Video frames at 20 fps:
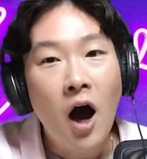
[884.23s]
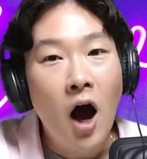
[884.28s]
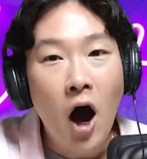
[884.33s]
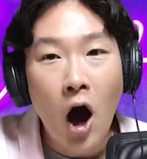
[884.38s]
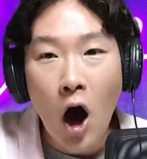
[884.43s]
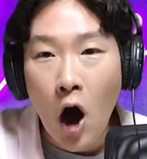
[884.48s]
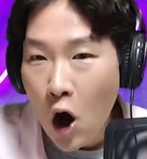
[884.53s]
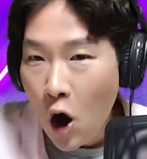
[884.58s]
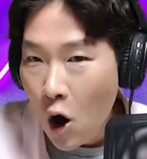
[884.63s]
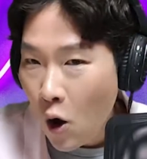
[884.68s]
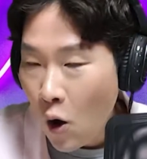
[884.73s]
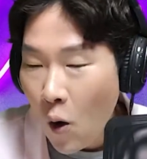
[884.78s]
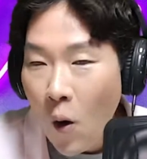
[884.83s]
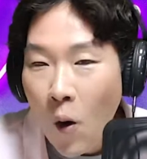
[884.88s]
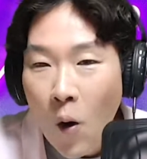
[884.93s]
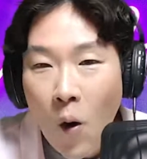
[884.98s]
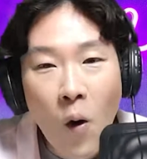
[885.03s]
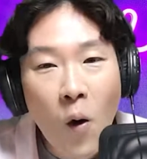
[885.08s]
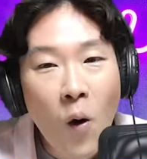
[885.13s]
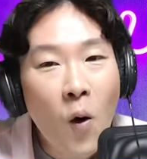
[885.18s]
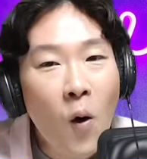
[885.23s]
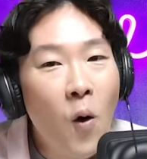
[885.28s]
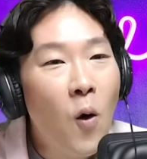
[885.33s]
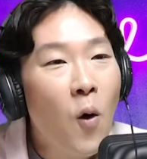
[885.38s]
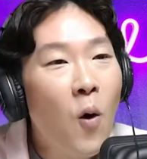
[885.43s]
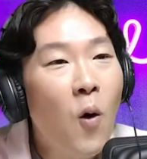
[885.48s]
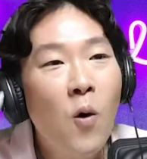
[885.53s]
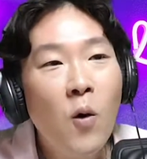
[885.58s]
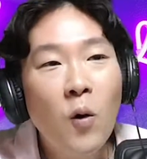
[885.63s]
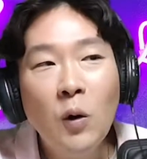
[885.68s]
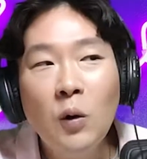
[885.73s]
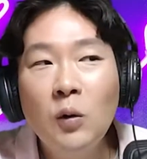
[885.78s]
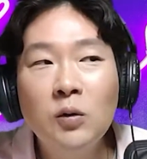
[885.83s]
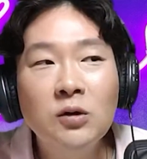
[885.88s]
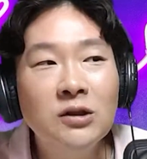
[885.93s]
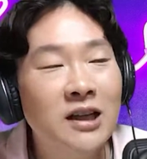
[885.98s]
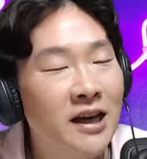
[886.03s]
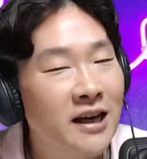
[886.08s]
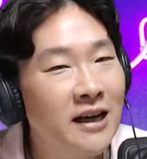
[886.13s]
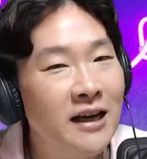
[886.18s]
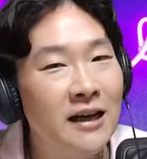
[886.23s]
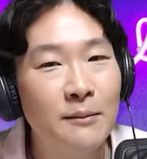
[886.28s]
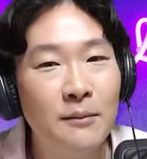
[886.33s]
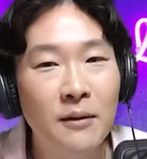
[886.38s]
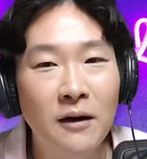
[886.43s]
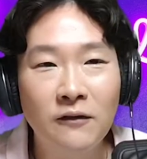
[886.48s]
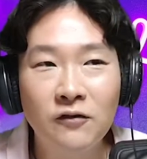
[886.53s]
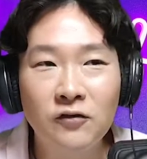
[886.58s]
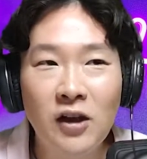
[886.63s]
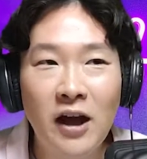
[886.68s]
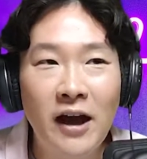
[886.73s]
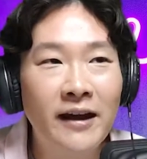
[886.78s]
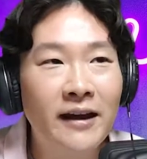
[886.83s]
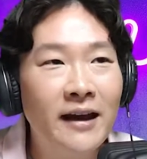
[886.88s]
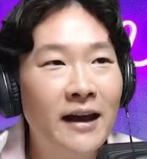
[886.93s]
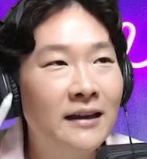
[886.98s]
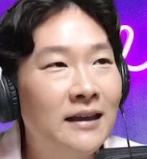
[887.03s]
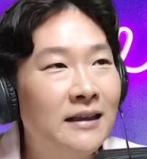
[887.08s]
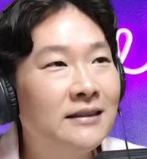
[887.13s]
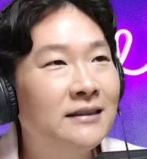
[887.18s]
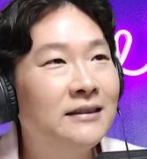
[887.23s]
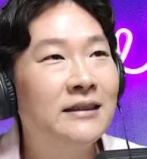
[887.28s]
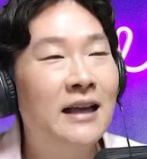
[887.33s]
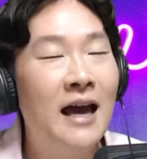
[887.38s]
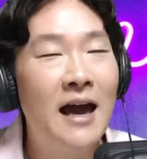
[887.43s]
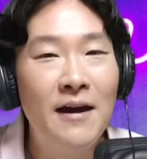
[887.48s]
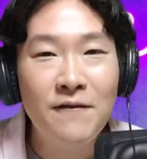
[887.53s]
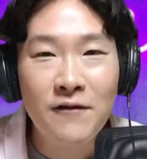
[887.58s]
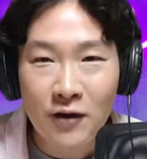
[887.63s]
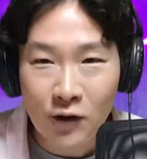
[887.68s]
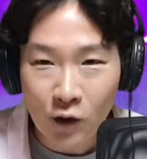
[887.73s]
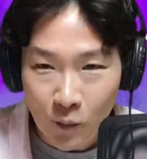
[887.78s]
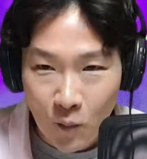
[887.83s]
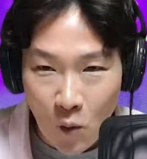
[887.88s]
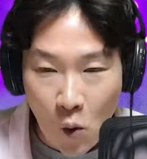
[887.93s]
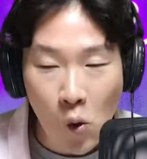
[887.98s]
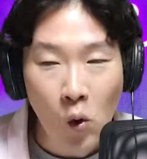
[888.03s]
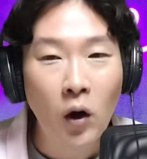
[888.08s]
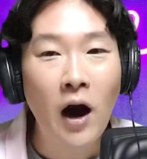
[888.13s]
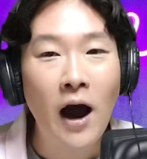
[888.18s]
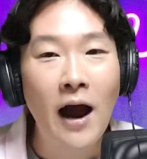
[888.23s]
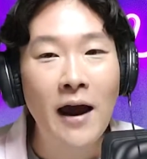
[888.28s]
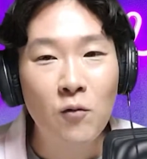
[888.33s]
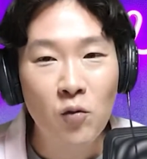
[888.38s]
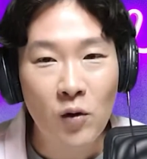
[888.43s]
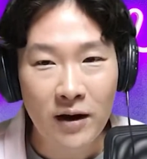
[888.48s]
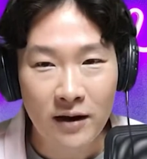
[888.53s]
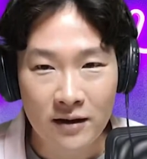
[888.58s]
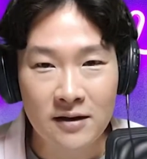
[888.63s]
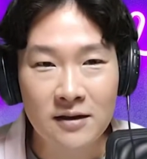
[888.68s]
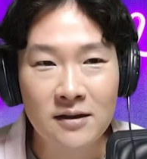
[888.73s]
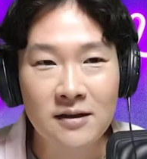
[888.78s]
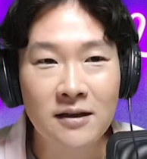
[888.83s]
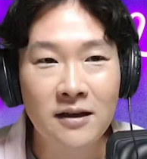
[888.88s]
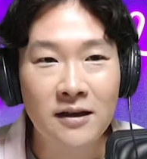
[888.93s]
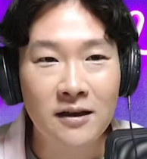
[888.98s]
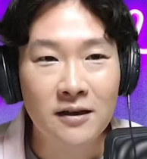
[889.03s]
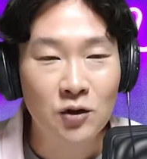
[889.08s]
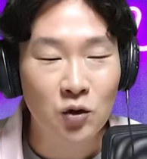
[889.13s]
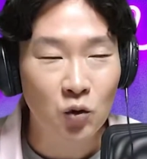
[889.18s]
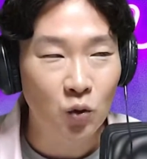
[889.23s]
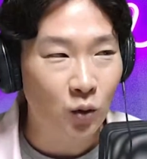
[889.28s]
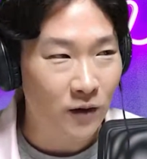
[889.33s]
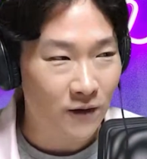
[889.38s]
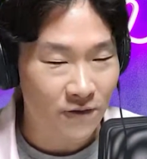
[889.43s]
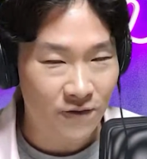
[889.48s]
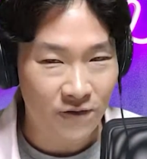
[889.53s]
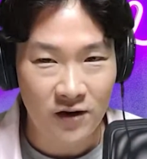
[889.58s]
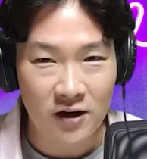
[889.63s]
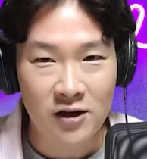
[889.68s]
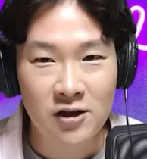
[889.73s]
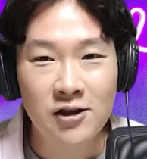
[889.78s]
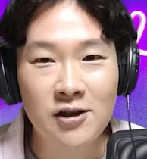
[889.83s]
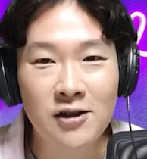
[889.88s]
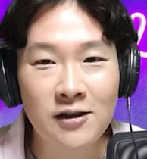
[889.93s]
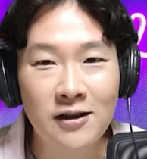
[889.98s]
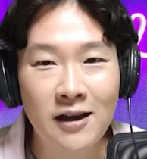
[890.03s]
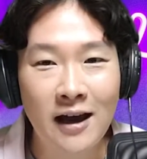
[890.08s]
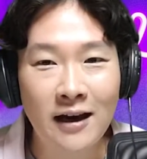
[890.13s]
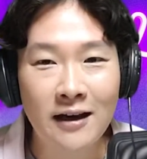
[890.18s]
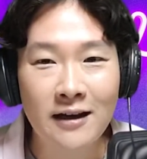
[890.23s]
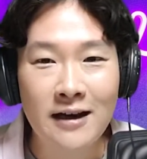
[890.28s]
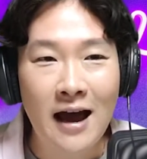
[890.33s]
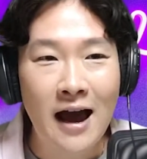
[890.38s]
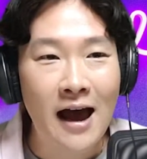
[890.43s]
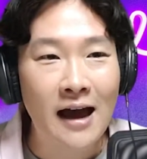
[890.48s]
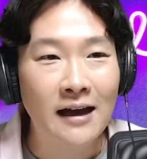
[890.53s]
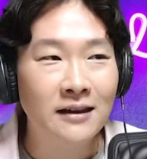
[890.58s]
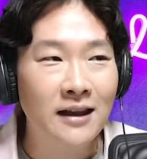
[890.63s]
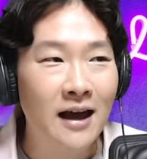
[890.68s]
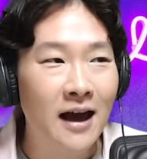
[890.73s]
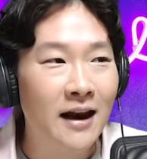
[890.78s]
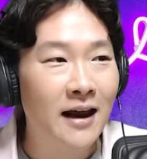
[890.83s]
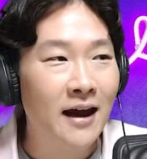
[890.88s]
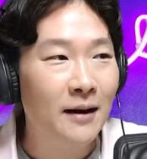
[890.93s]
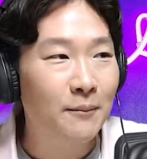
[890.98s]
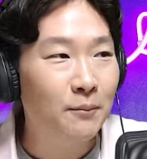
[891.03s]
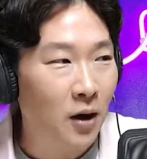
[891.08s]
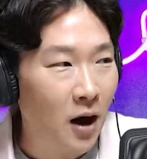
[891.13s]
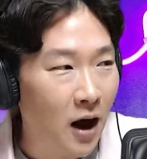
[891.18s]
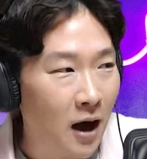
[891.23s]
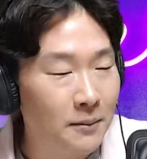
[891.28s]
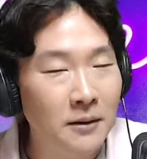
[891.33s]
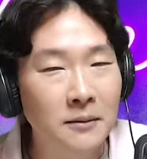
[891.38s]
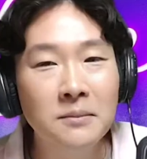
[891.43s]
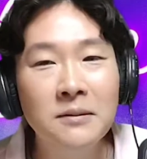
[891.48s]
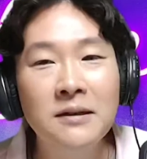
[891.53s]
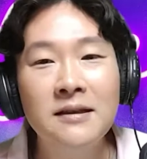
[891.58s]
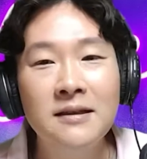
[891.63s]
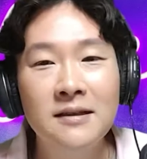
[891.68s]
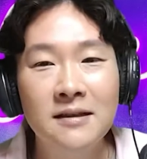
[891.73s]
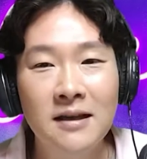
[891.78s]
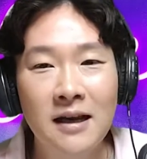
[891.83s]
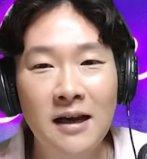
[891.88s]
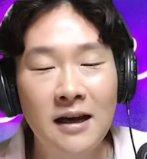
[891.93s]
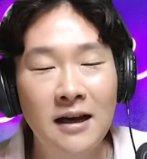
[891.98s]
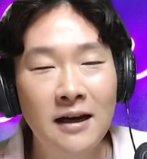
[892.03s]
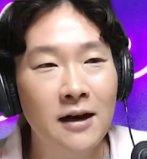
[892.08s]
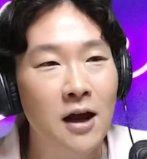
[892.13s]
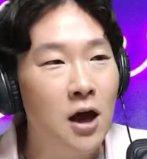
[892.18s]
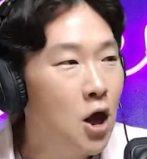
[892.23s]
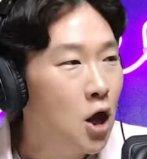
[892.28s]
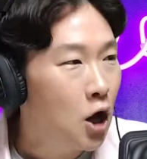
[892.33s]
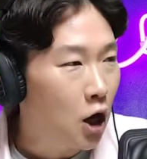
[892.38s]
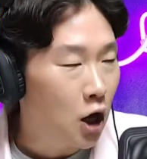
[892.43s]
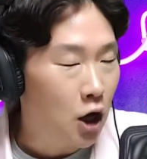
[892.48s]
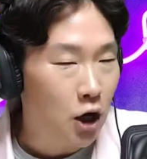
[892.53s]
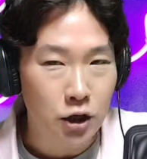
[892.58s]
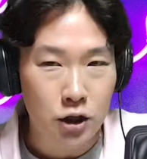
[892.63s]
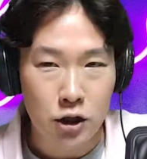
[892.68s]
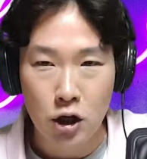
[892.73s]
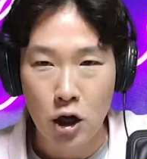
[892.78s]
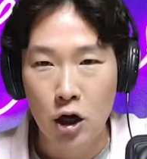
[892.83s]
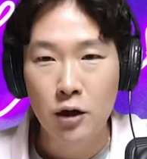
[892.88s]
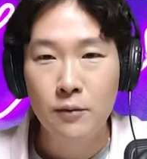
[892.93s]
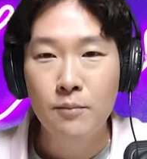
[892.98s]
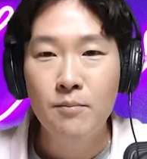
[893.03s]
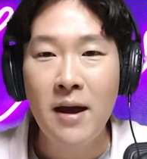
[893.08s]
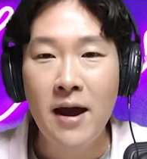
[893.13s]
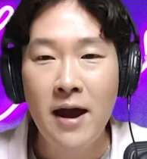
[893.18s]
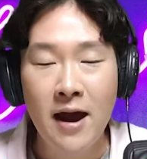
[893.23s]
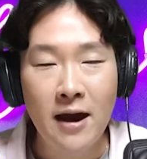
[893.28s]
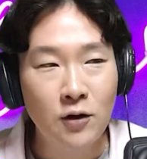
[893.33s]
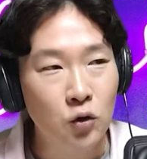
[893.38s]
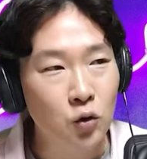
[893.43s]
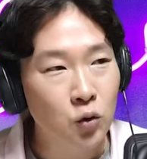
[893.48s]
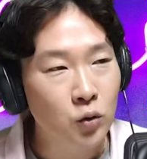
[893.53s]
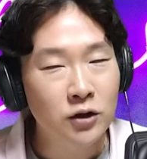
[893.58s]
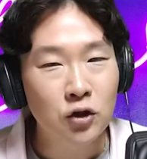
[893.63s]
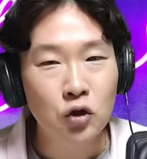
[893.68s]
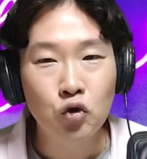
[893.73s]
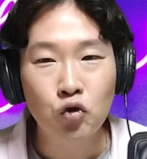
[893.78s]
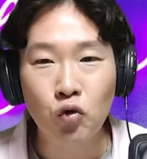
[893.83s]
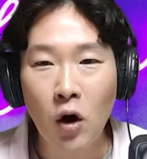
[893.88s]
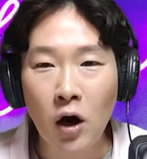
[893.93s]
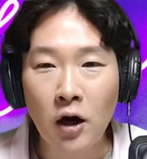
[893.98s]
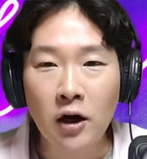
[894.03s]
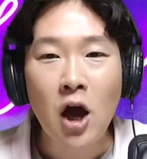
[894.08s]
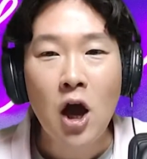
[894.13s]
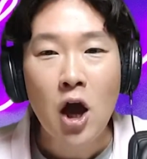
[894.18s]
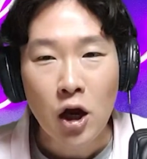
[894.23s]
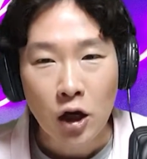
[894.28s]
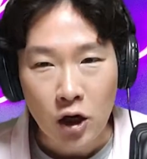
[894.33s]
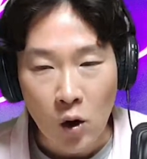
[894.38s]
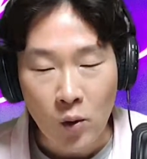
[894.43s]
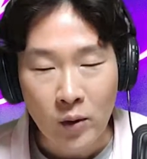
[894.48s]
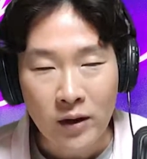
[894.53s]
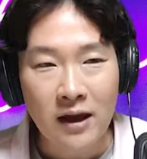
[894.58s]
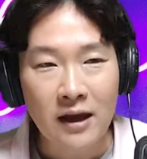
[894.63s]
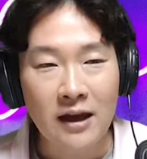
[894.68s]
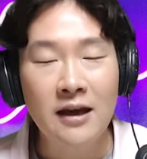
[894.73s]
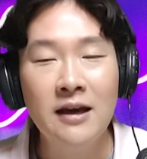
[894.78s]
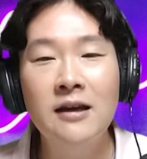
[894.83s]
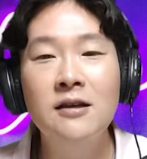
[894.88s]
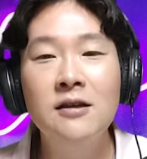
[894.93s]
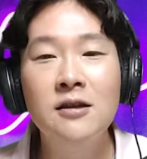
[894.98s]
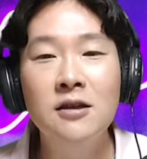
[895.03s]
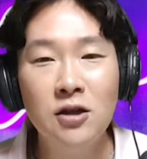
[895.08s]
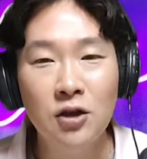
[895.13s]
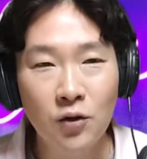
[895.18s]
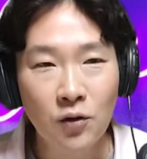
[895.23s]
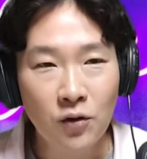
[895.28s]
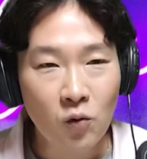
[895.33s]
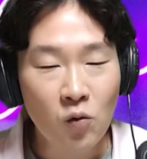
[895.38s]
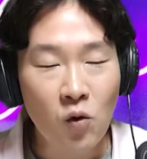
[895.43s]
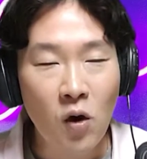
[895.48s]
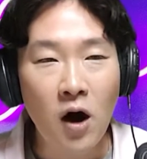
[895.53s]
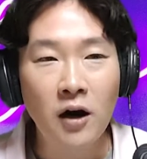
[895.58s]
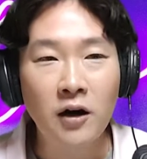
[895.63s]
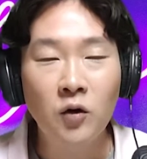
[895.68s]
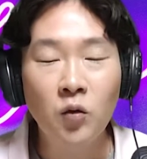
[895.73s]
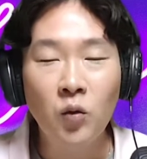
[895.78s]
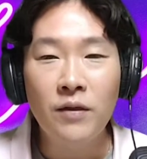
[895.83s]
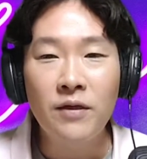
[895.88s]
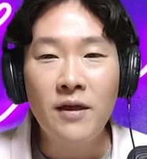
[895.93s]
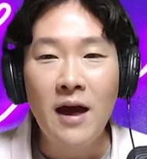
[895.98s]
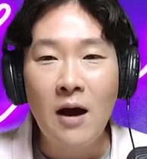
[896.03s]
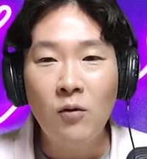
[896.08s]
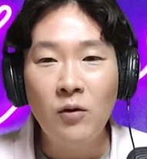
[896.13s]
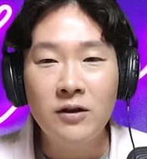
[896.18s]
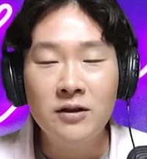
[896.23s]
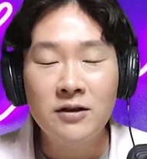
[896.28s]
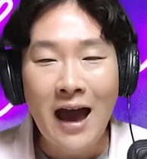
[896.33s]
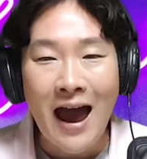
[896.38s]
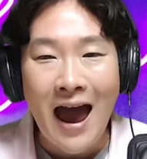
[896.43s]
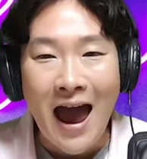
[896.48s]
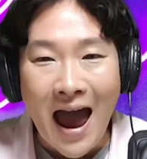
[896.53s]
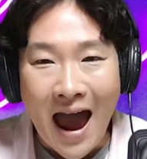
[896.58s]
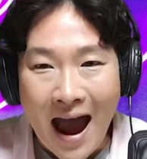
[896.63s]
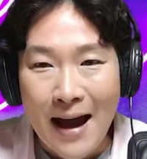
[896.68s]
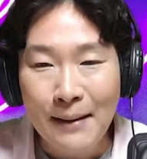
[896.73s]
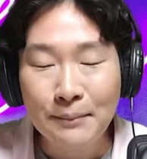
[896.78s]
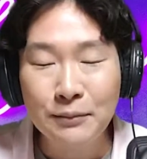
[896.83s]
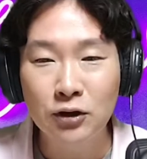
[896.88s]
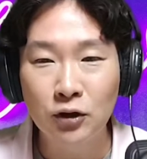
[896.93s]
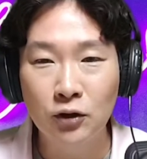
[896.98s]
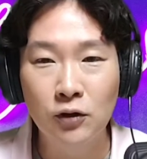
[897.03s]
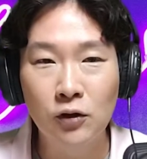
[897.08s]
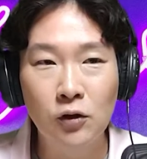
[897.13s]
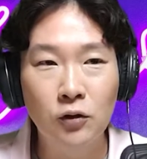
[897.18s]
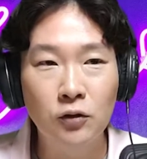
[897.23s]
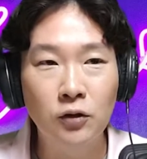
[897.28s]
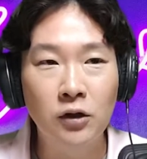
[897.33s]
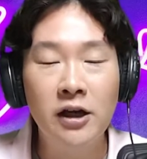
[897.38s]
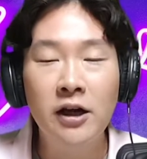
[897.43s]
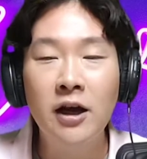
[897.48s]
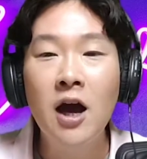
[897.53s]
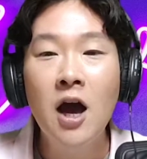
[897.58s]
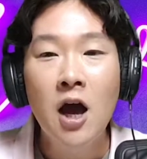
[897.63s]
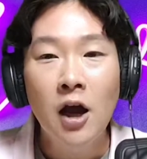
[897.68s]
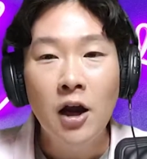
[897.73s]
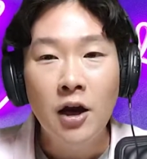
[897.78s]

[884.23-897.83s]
a whole team of like seven or more eyewitnesses who were fishing that night that had probably seen a young man who was drunk going into the water when that was absolutely